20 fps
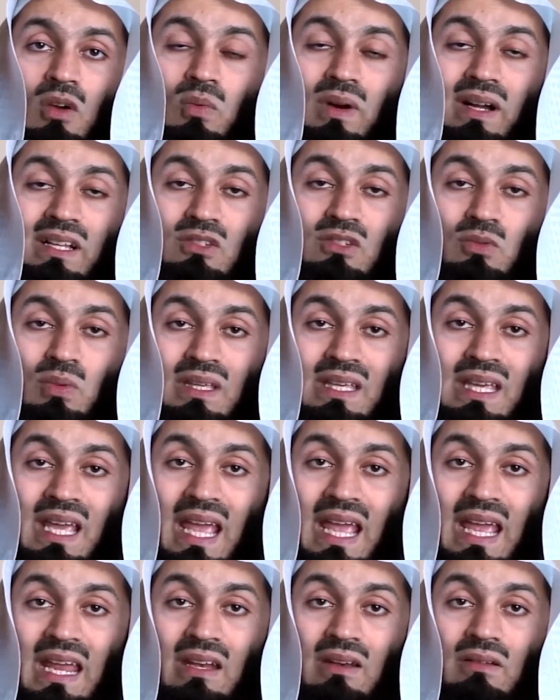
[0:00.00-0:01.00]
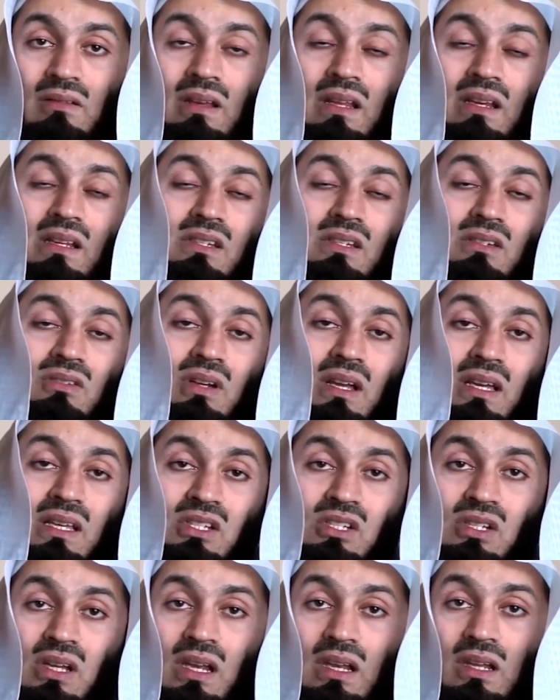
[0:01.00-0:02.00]
Whilst we can, let us try,
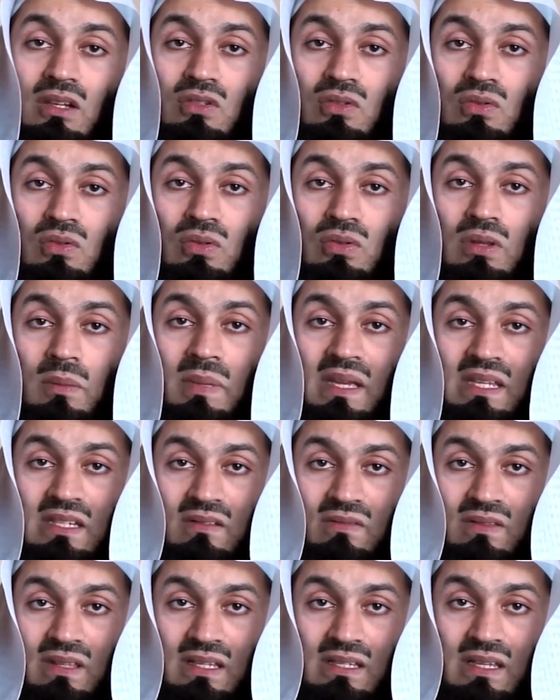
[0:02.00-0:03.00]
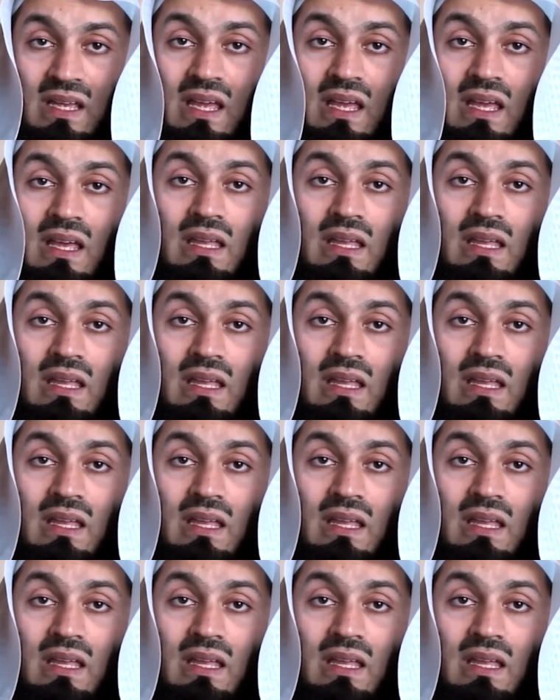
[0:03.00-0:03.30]
inshallah, to do the best of things.